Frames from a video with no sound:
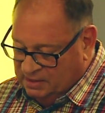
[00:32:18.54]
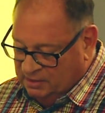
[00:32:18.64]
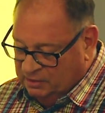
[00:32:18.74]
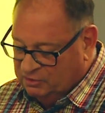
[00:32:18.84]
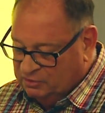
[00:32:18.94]

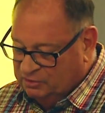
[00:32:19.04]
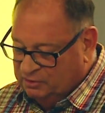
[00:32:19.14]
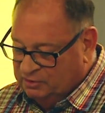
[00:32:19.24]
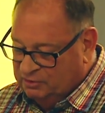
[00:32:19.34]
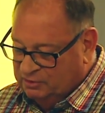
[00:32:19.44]

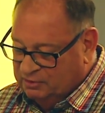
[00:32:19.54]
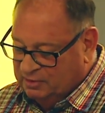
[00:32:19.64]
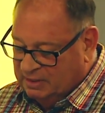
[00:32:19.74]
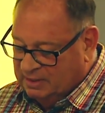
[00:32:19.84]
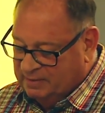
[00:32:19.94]
you
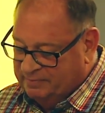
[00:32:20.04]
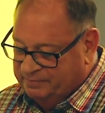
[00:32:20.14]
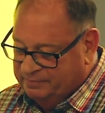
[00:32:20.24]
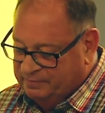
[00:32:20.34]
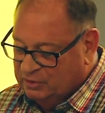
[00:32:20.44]

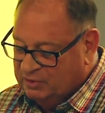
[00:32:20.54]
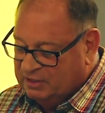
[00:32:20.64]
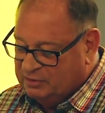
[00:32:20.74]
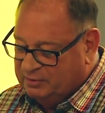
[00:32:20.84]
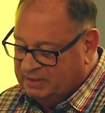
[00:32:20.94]

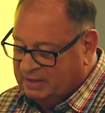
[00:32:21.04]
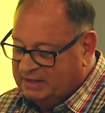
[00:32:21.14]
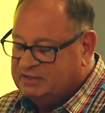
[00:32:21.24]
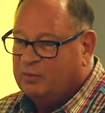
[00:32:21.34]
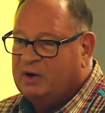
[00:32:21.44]
need to
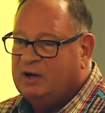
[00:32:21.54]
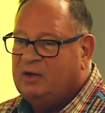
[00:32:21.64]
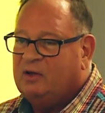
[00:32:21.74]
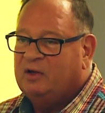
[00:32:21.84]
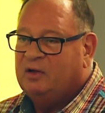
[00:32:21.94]
realize that
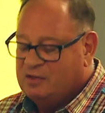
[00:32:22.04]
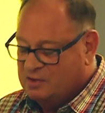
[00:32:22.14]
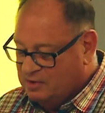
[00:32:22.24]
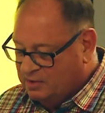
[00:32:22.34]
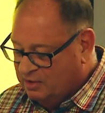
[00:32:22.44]
while
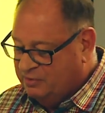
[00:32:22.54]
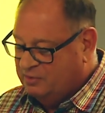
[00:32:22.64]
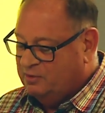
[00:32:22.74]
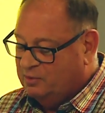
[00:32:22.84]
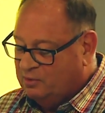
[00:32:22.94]

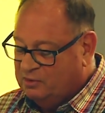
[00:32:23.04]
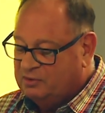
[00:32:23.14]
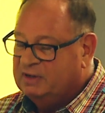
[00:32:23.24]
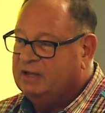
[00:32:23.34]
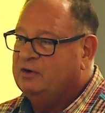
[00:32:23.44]
other
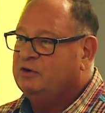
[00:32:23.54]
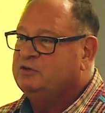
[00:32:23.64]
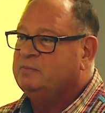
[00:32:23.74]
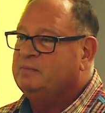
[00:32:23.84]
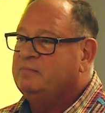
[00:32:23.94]
older
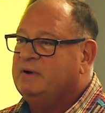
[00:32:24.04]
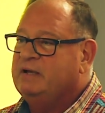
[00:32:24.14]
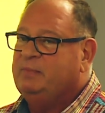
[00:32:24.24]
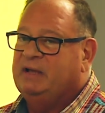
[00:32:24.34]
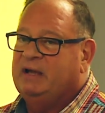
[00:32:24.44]
leaders
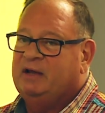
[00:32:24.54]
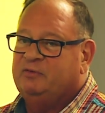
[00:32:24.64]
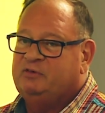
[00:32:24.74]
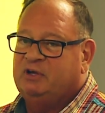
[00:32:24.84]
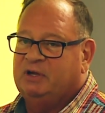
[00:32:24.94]
might be out
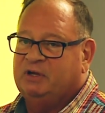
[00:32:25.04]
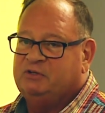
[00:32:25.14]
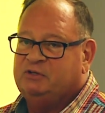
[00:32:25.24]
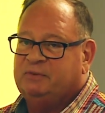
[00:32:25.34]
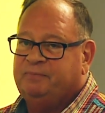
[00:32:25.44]
of
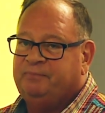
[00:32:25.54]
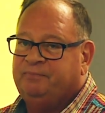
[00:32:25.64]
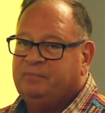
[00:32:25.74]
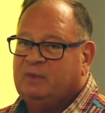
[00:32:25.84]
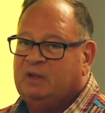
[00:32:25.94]
touch,
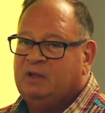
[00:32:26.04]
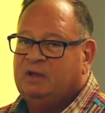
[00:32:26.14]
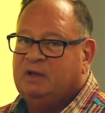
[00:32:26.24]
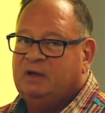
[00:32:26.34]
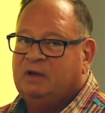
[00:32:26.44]

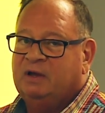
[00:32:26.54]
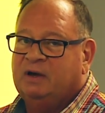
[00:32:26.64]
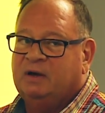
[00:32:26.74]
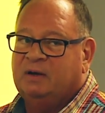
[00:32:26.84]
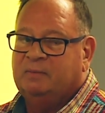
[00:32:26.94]

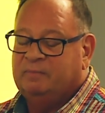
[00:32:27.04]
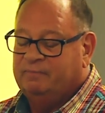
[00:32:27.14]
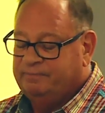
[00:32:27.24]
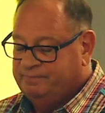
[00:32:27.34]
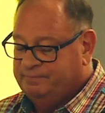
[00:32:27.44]
don't